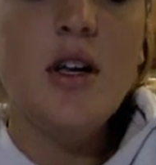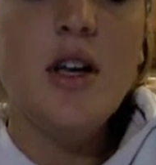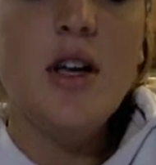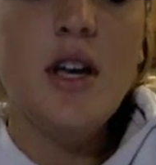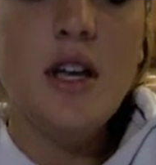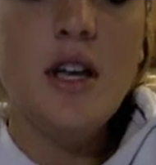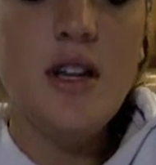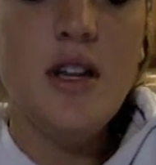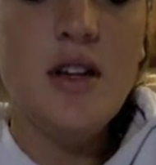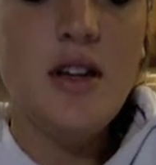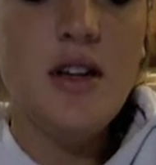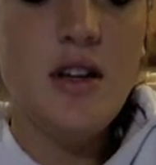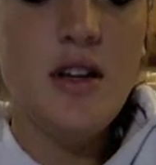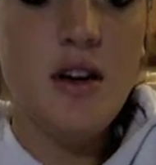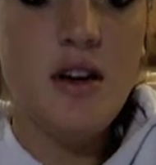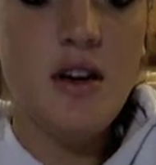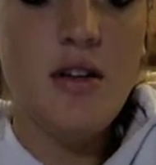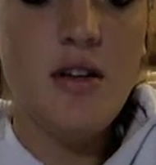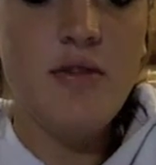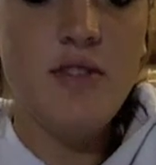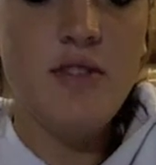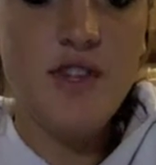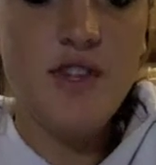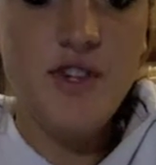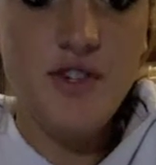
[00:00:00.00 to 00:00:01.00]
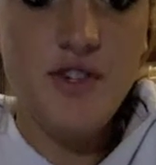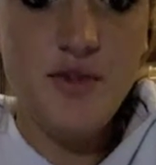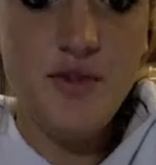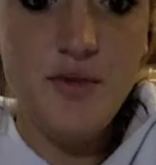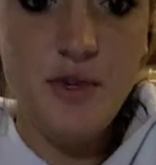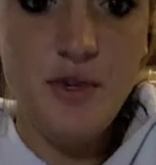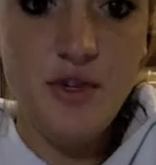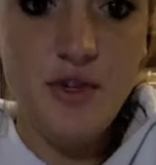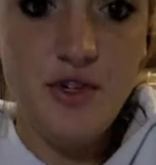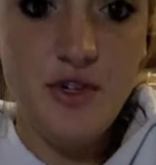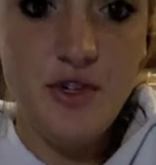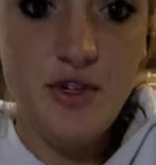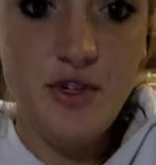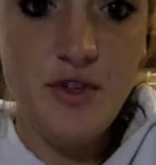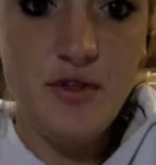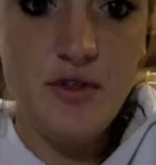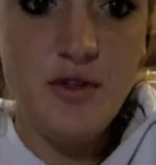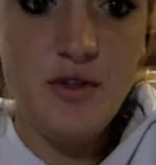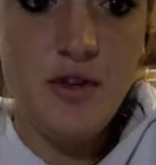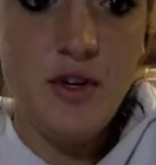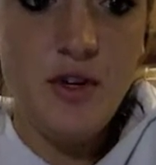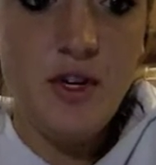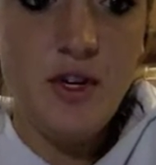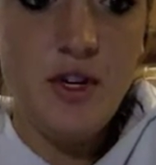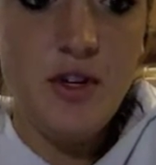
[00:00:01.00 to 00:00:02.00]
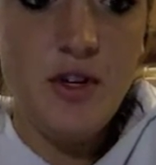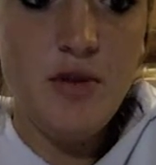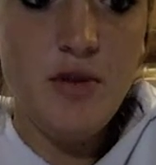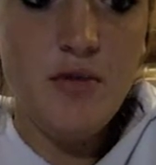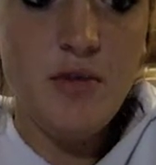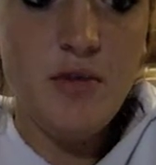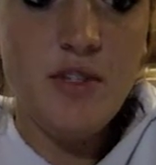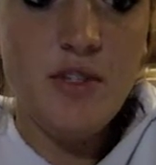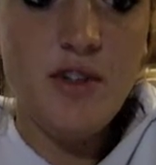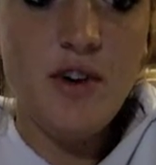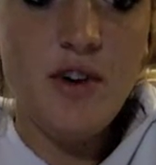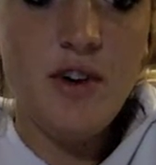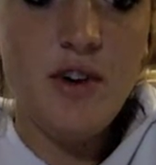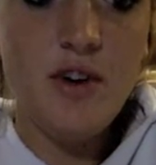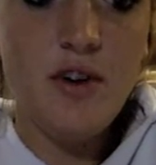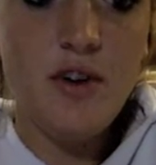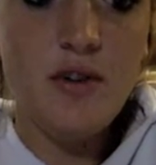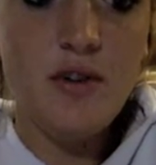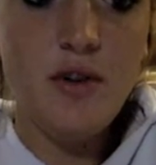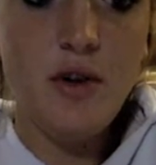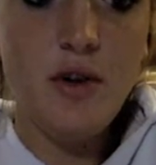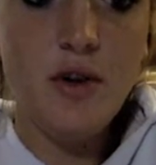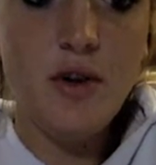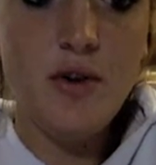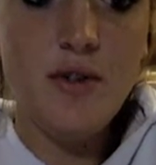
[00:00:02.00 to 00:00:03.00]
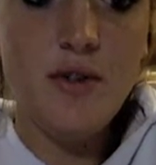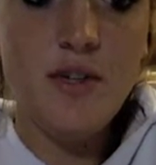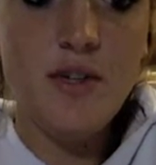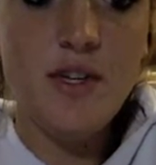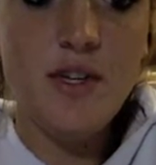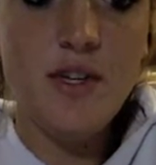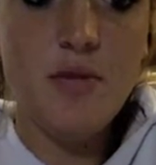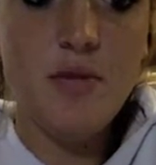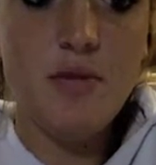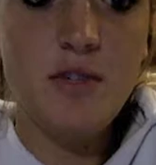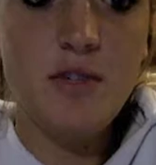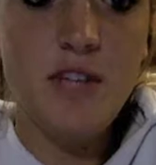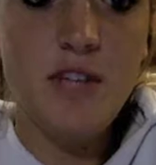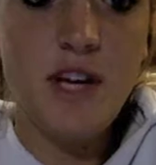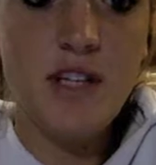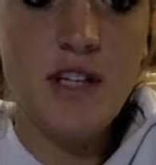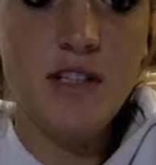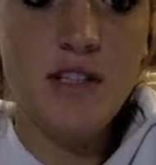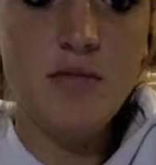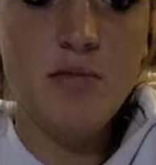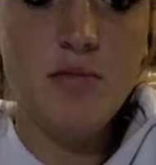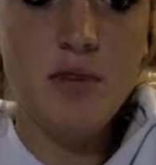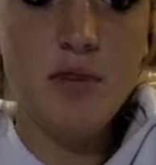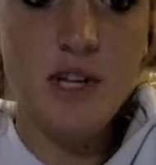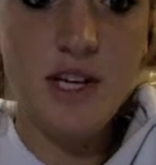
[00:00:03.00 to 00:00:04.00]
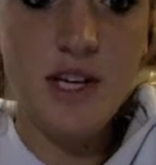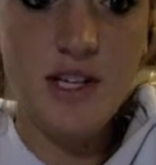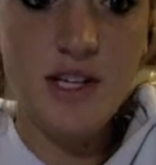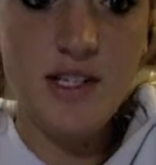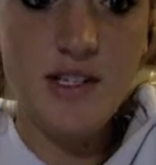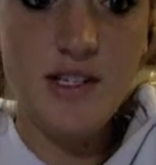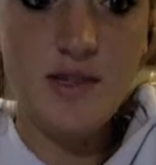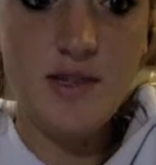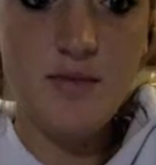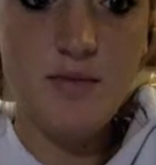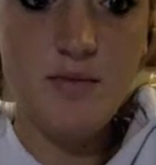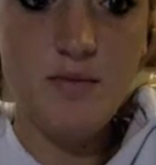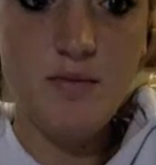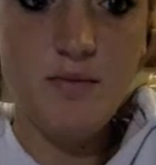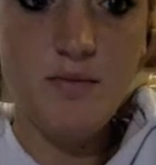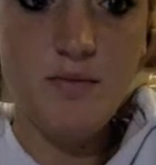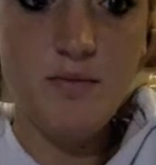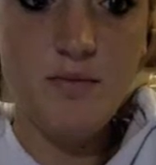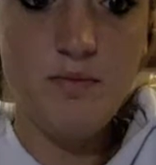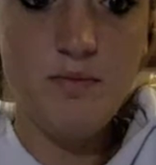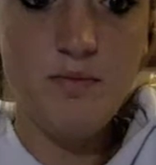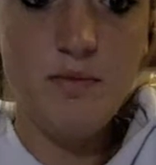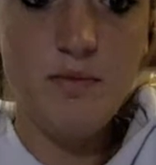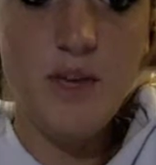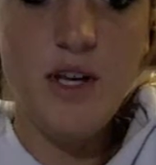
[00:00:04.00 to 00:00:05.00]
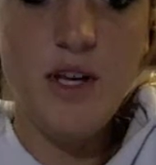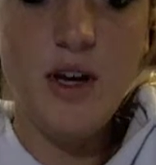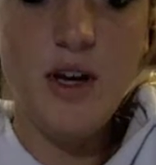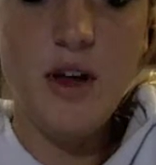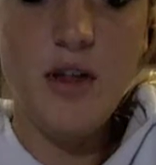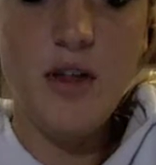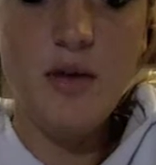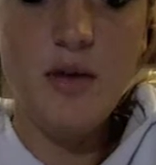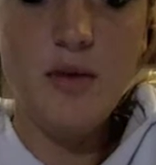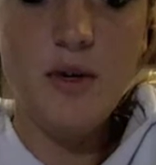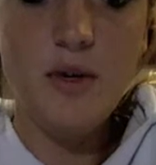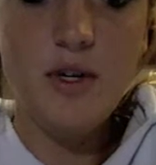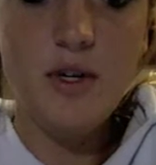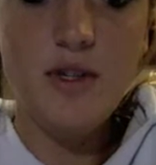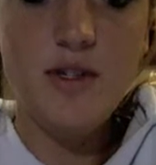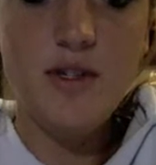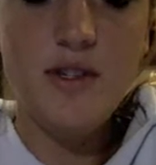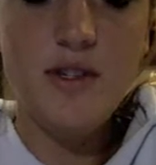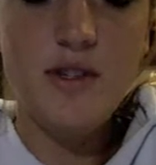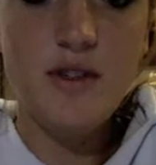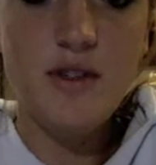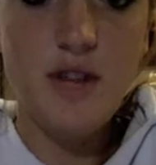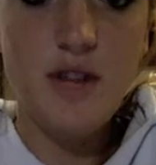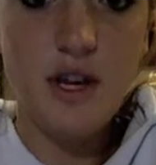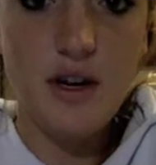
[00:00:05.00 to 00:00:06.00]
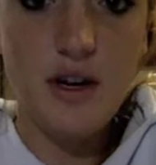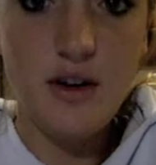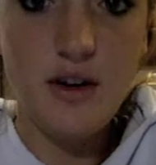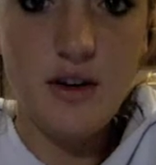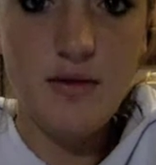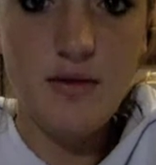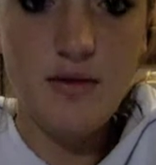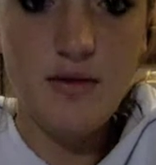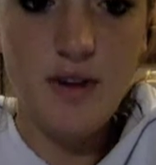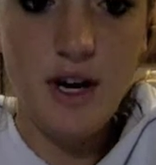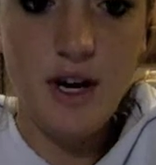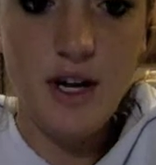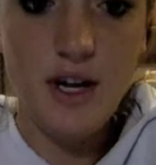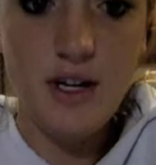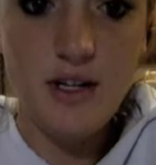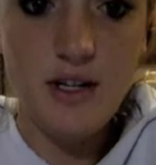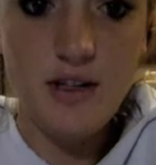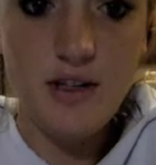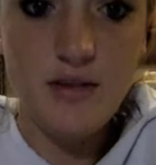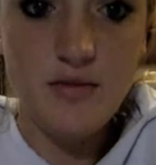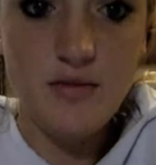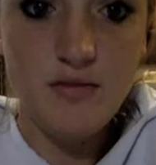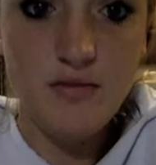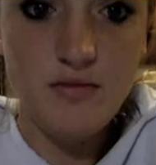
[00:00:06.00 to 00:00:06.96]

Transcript: In the art of distribution, humans are enclosed in a protected place. In other words, they are confined.